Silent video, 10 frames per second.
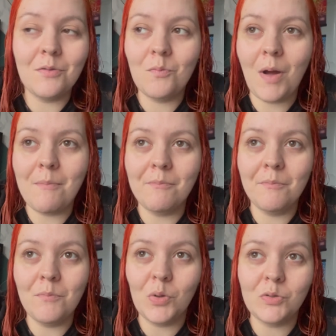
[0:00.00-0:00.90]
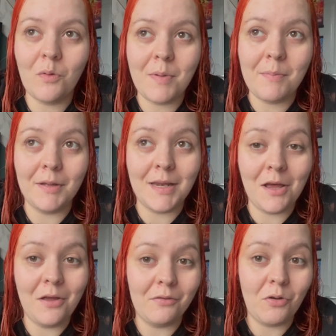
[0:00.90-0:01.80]

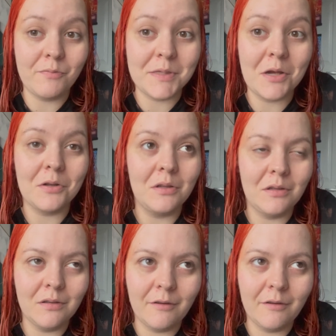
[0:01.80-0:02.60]
her sort of circle